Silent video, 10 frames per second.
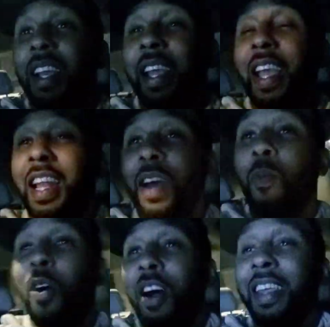and I'm
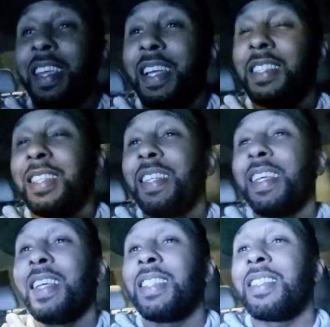walking into
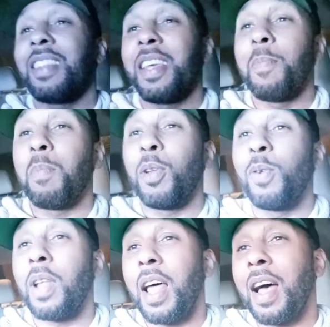these thin blue
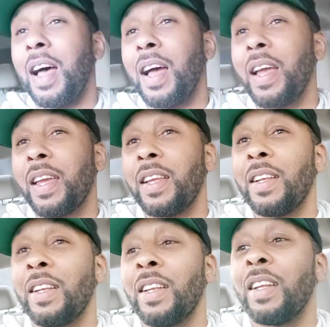
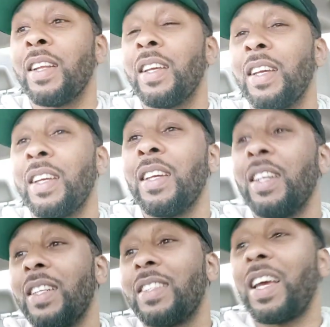line
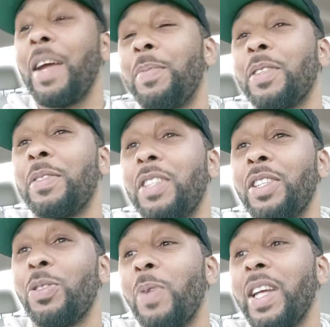types of
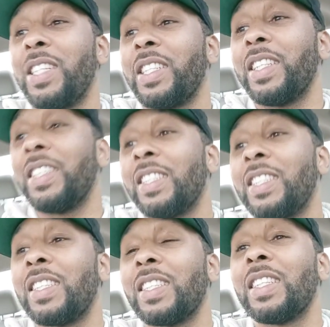
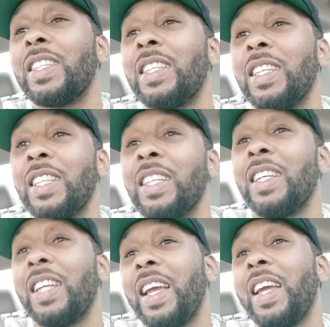situations,
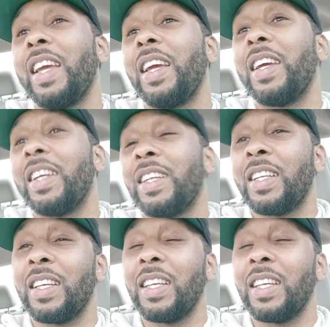and